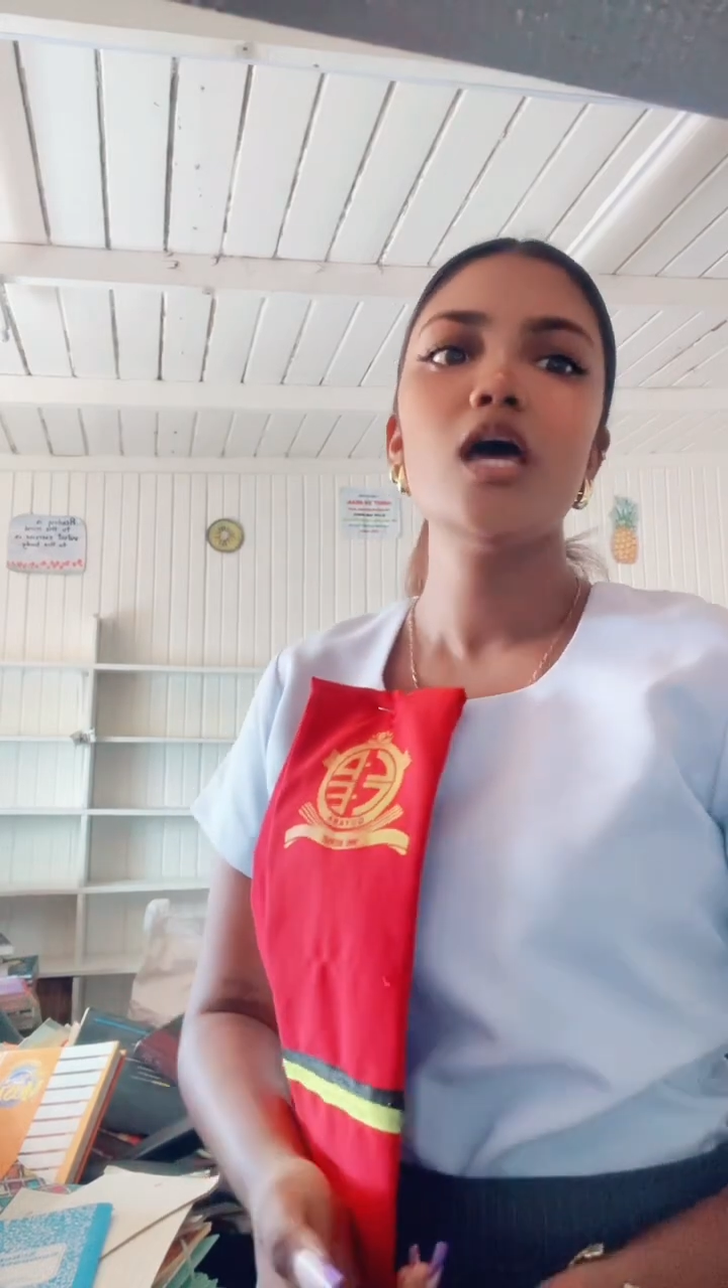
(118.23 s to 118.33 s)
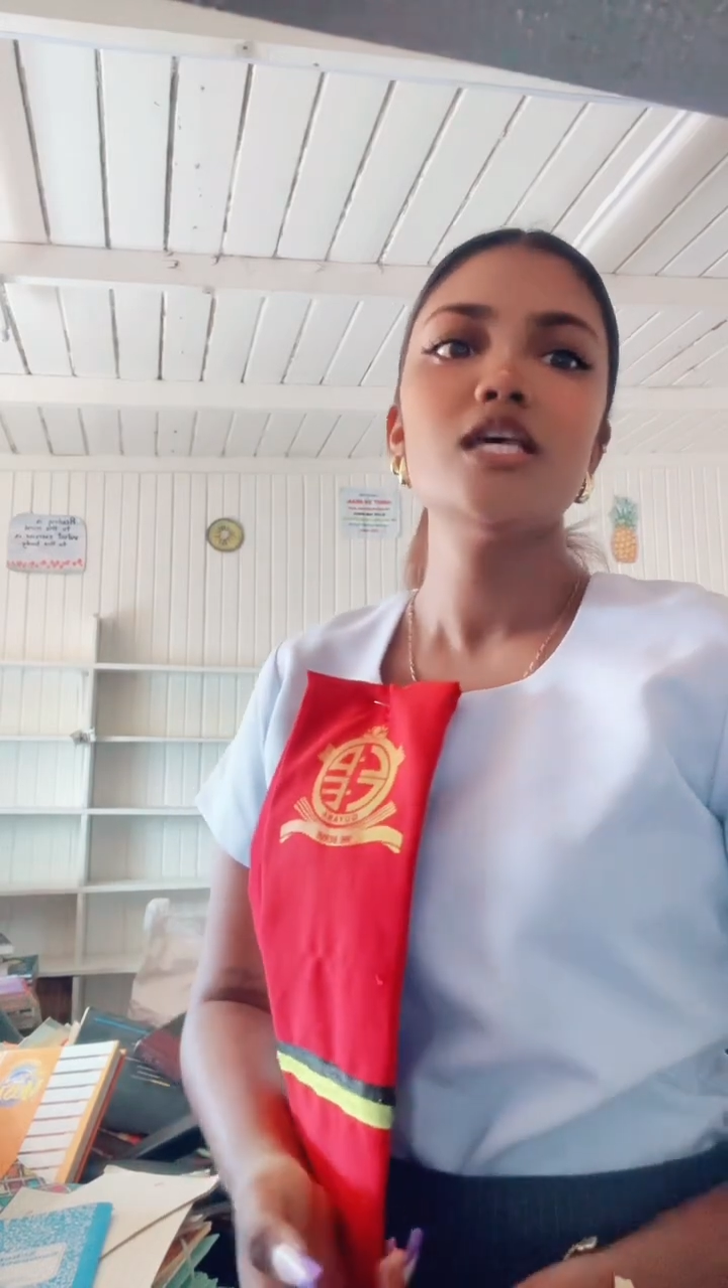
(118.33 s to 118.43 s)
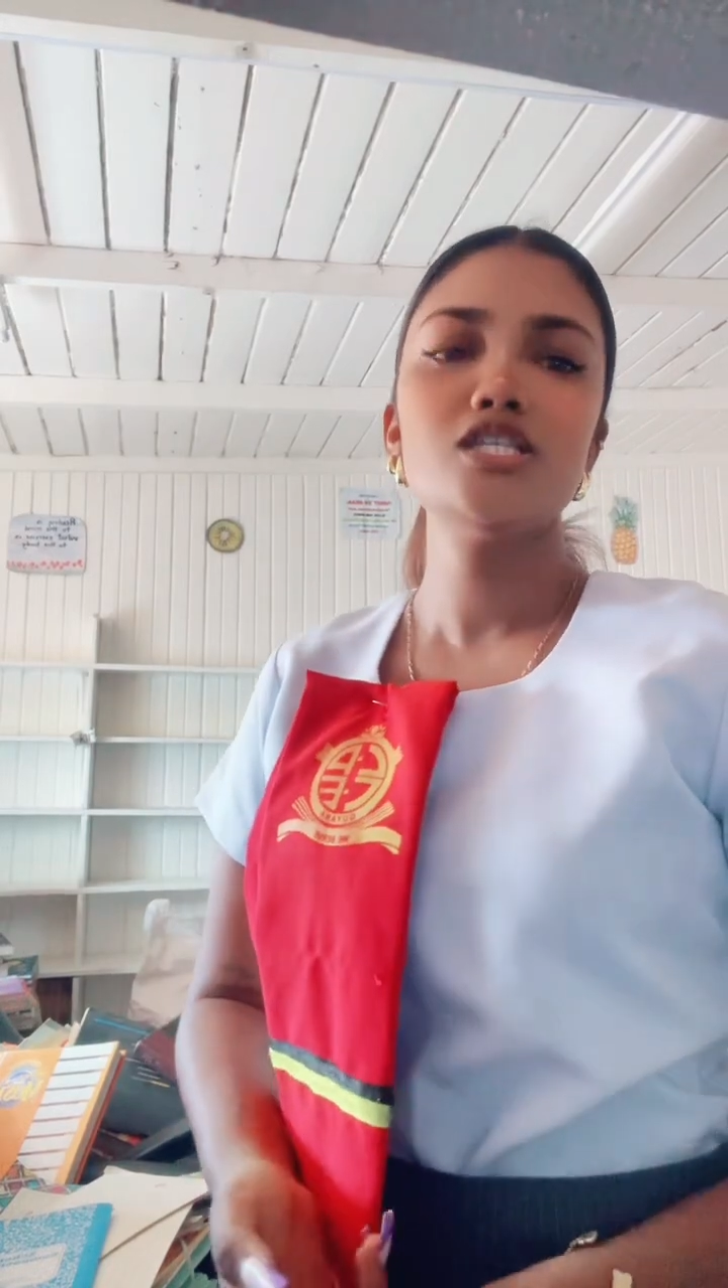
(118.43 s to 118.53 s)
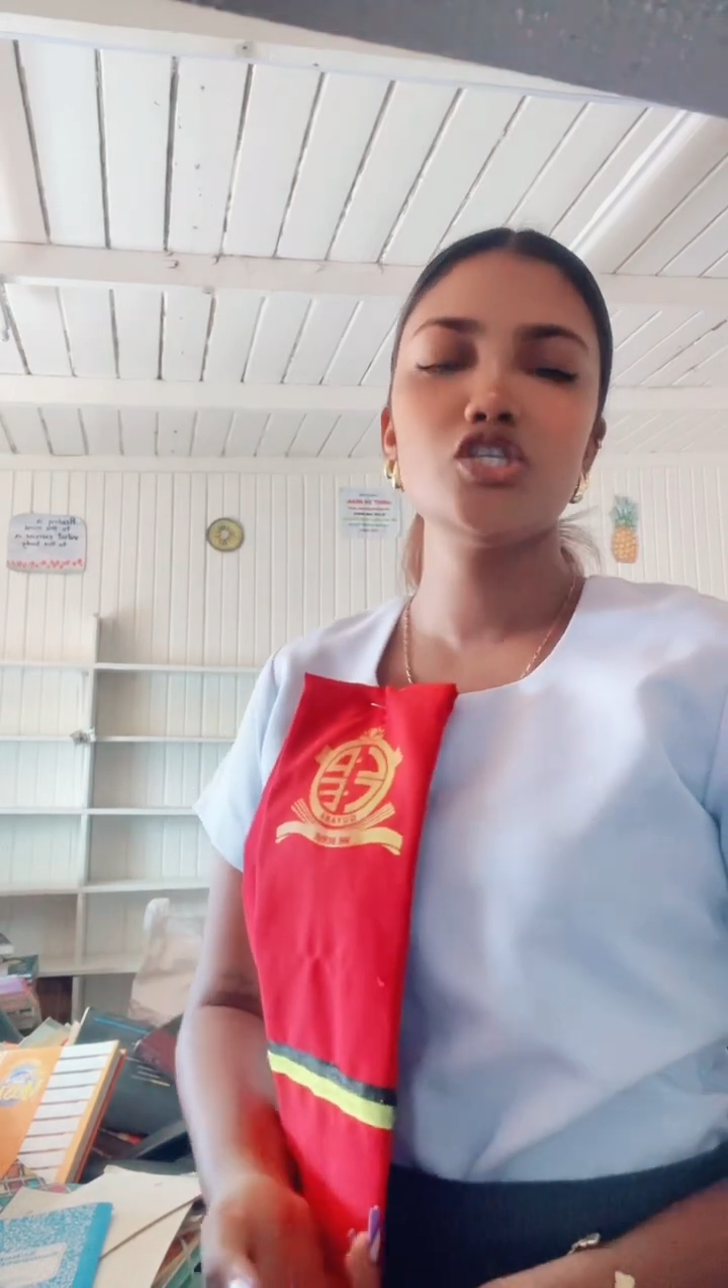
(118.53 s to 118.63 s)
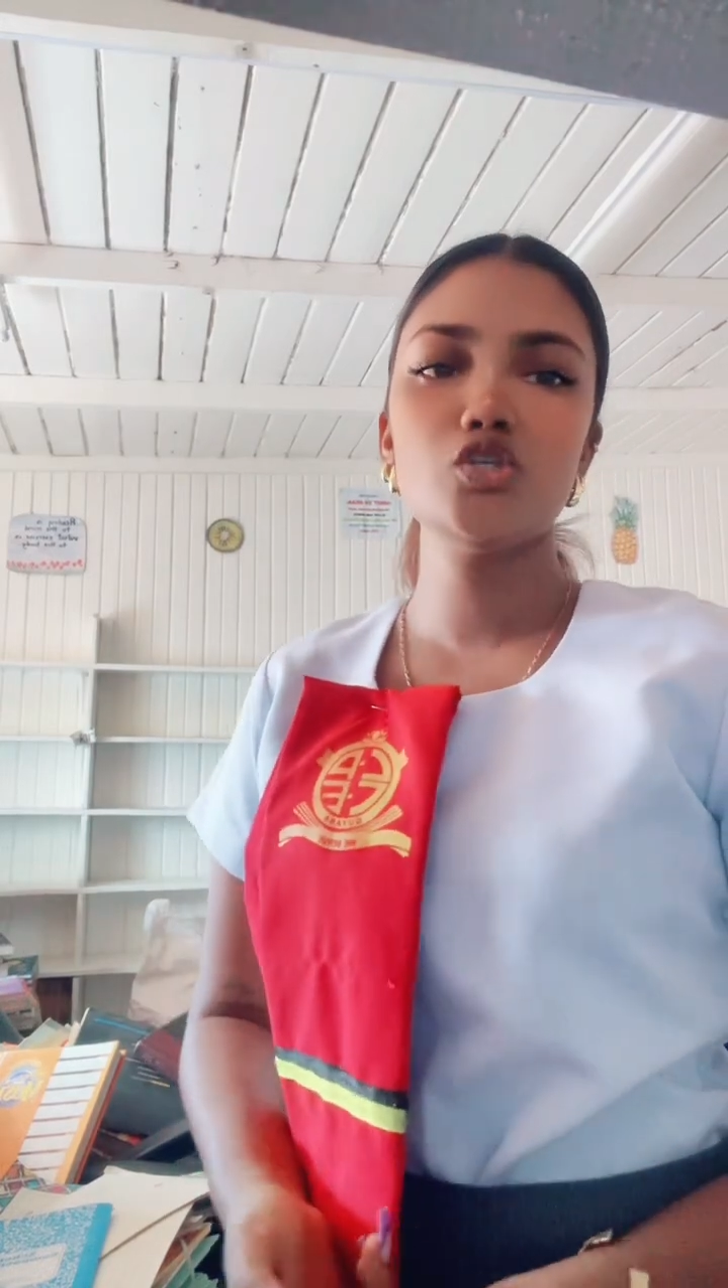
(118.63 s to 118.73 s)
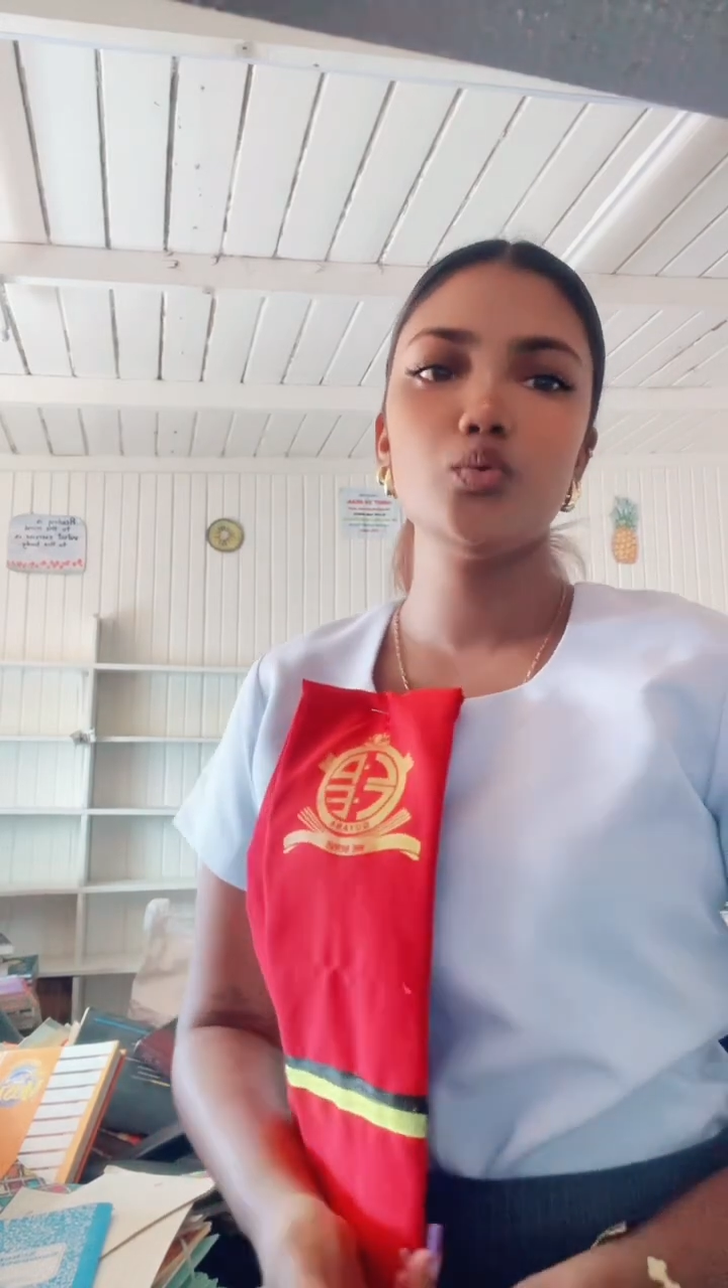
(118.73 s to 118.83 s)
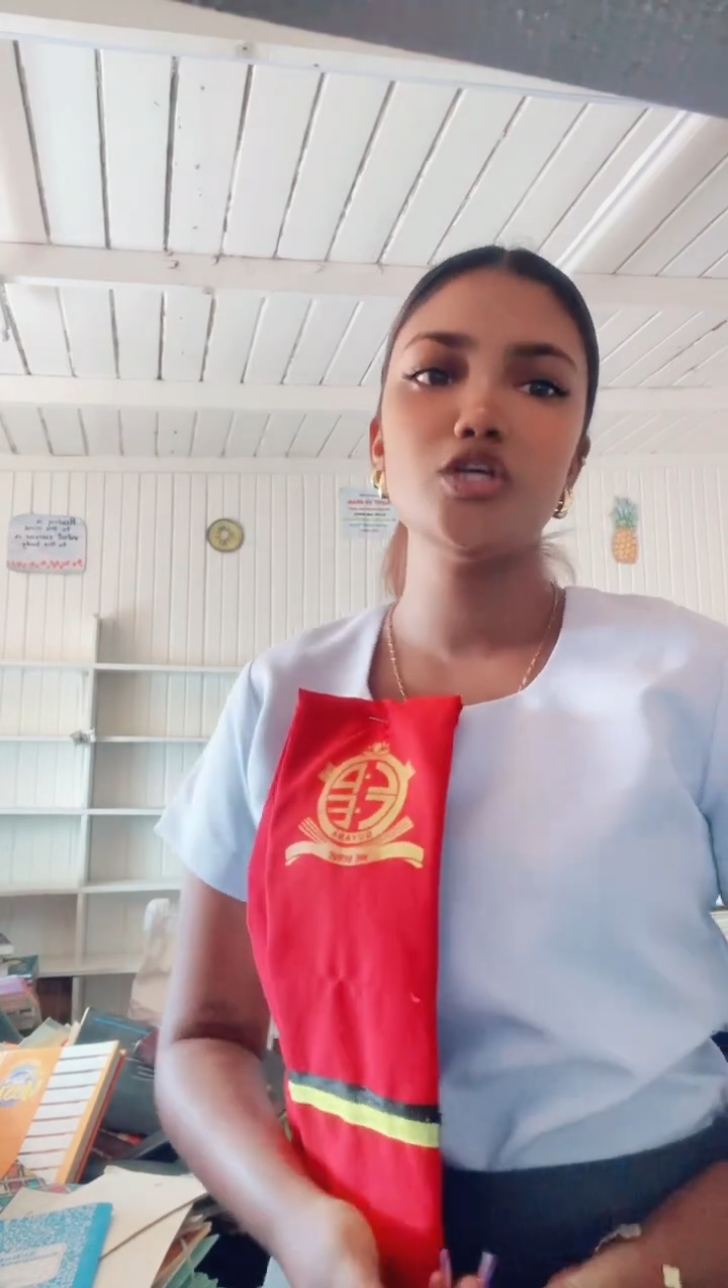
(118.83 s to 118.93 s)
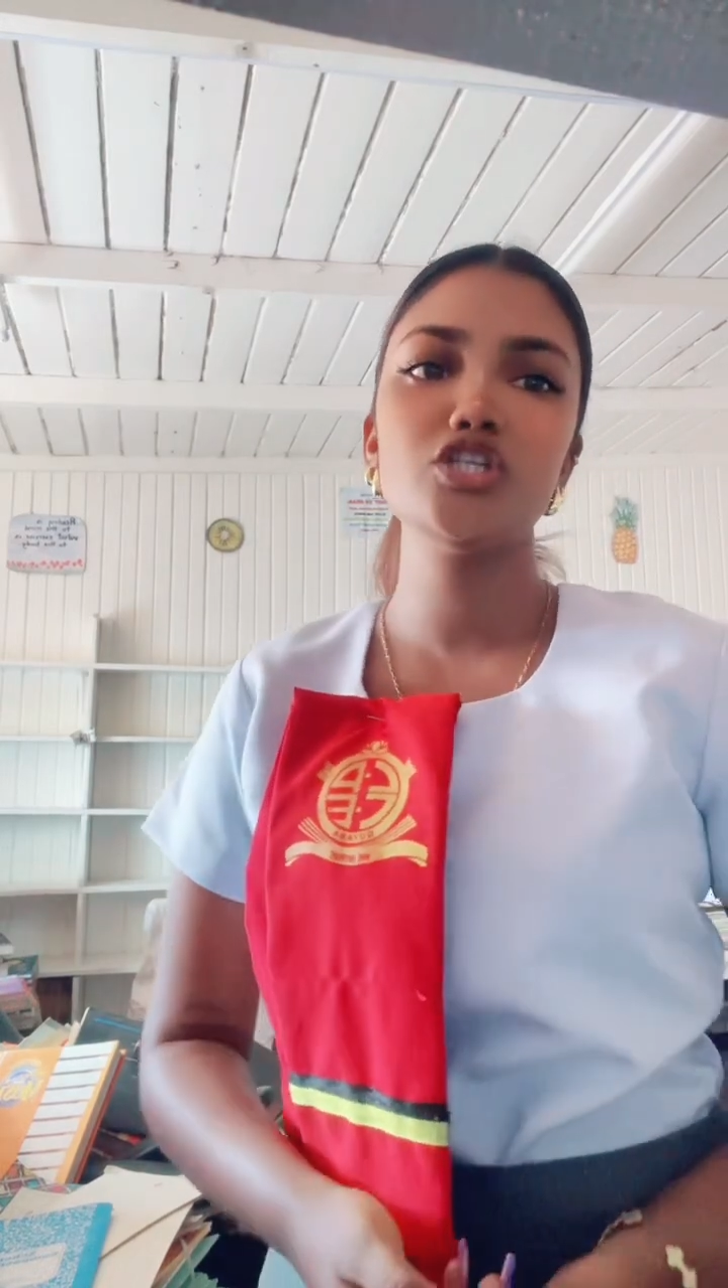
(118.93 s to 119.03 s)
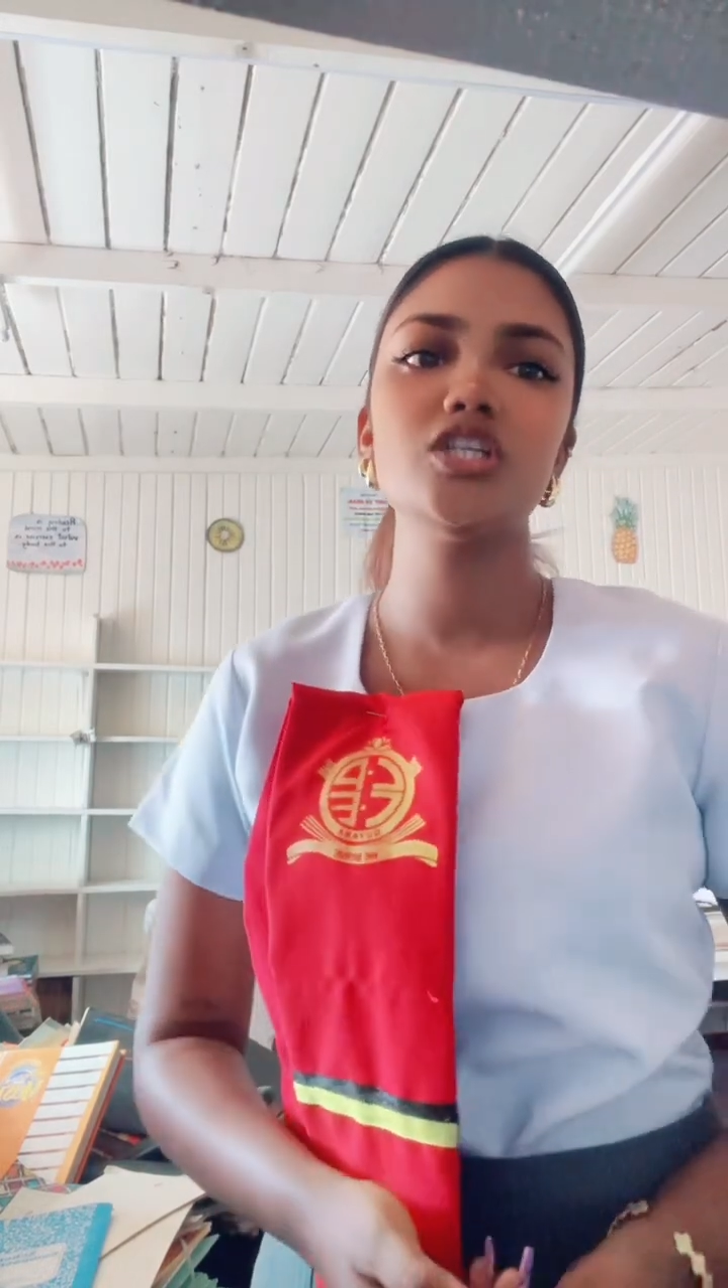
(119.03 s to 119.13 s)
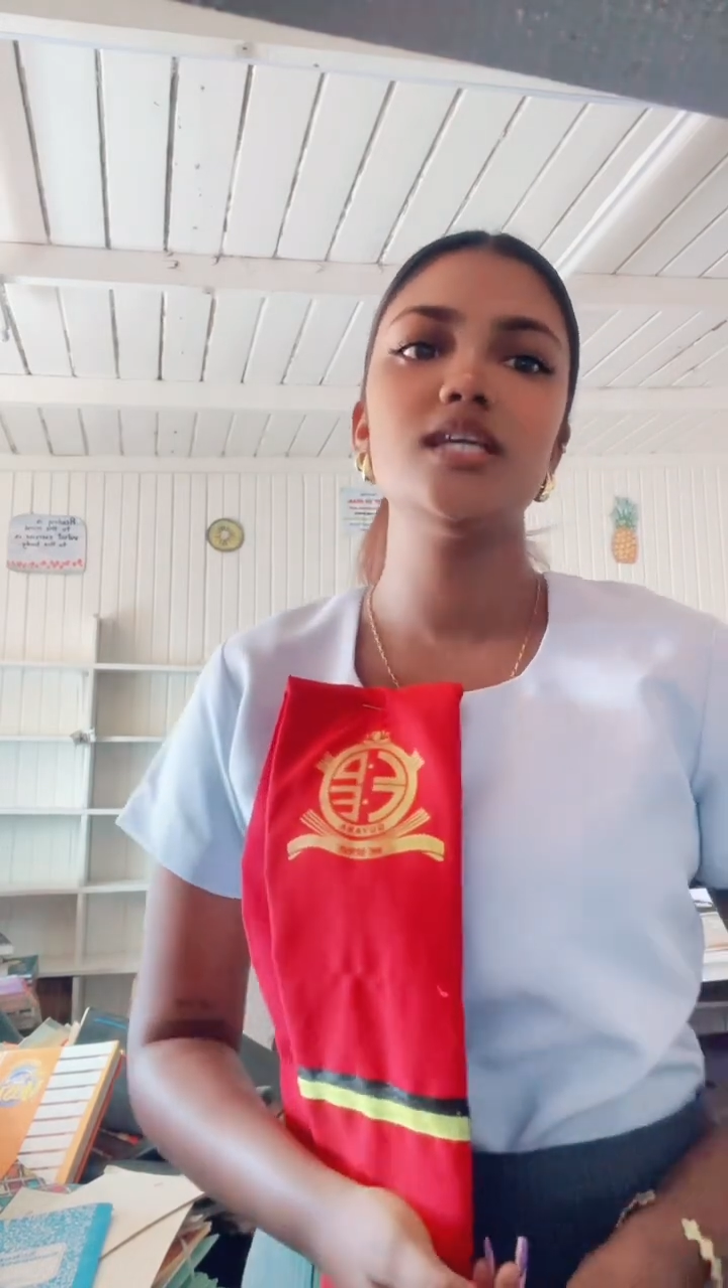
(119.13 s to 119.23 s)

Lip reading: situation